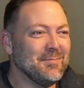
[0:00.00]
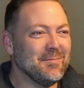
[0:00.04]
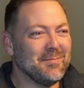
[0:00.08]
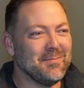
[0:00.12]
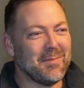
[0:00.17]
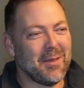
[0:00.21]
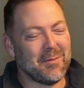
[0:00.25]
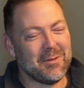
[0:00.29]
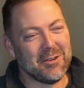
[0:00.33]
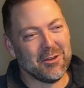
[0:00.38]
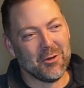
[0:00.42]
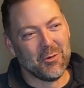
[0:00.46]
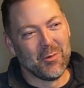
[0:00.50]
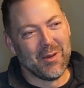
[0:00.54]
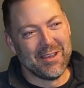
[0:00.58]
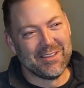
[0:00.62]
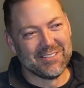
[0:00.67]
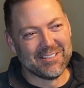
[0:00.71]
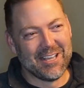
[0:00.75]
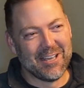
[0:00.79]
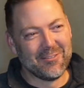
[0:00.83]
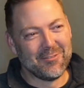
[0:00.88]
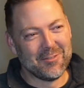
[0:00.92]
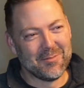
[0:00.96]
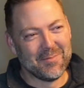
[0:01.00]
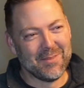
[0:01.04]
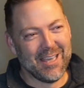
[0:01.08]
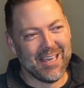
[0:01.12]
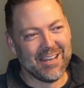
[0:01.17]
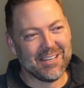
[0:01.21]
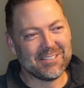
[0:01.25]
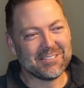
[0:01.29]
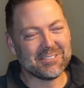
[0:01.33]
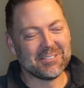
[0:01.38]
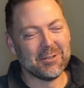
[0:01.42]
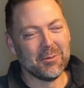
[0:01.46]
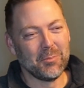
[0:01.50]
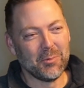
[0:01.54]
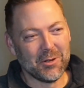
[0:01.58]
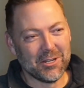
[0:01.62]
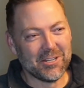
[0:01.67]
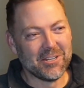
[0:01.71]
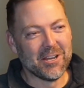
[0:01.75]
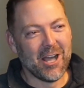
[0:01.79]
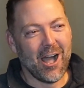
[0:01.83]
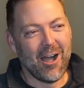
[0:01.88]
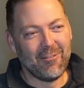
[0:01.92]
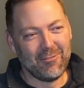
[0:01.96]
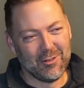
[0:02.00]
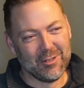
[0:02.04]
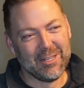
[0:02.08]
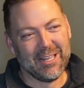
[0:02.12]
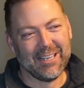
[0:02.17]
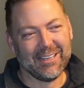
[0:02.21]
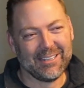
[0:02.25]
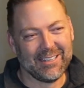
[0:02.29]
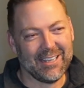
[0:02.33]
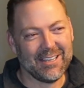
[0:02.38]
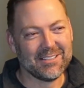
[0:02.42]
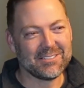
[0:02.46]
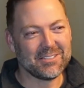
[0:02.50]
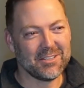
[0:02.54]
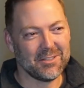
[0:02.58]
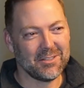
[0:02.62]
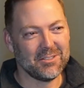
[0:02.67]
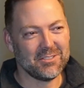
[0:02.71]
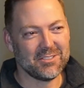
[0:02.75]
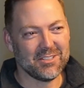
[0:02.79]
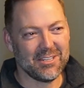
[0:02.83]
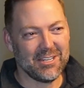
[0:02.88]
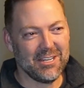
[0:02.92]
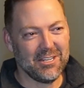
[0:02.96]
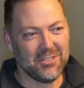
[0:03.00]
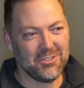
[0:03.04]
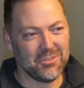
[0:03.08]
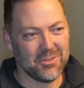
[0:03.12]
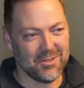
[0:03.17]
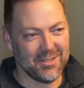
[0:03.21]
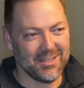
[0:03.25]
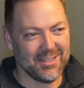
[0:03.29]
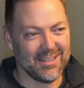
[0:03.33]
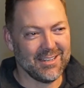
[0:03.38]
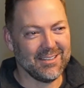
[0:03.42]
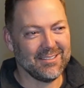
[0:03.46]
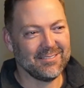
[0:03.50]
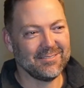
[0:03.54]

Maybe you're a ways out from that. It's still pretty novel, I guess. So there's an intrigue.